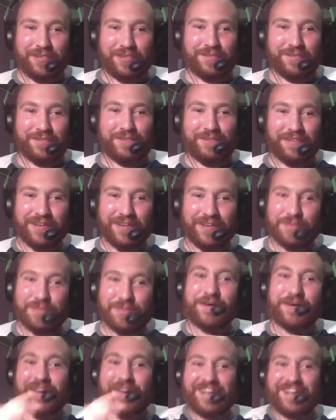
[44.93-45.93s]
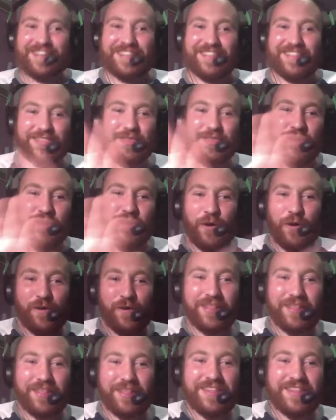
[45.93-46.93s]
far. Let's be honest. No
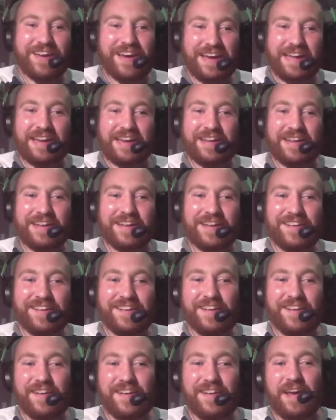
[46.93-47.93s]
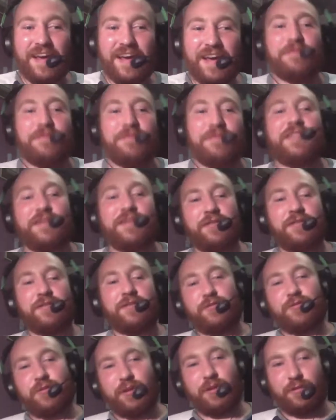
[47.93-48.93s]
one said. Everybody said,
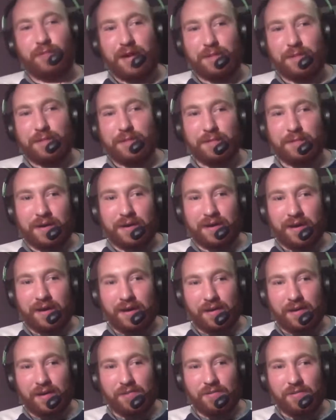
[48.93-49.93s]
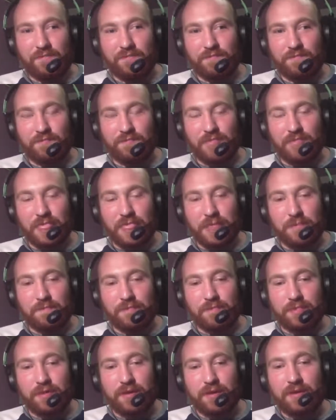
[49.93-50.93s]
you're doing a Rock Band podcast?
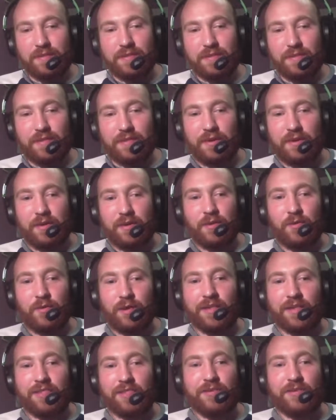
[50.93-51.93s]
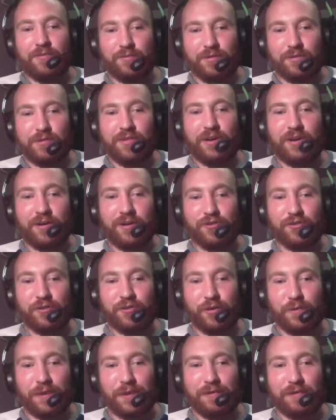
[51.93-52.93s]
You guys do an entire
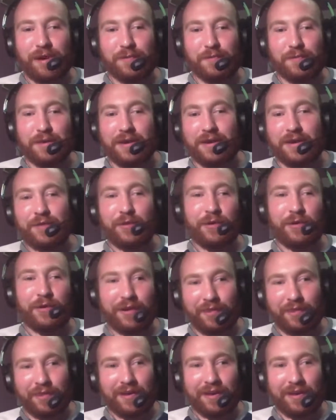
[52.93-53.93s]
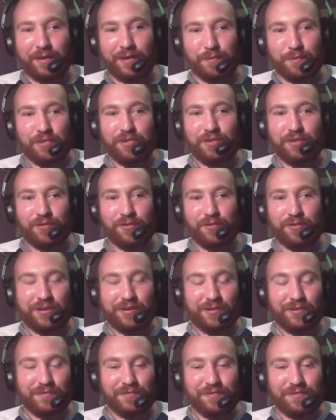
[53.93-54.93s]
show about Rock Band? And we were on like episode,
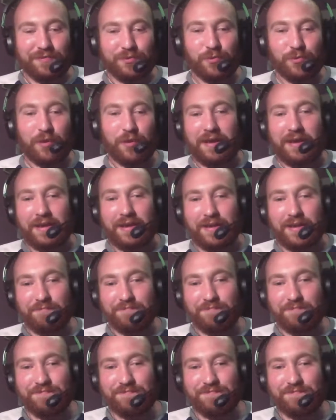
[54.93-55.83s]
20.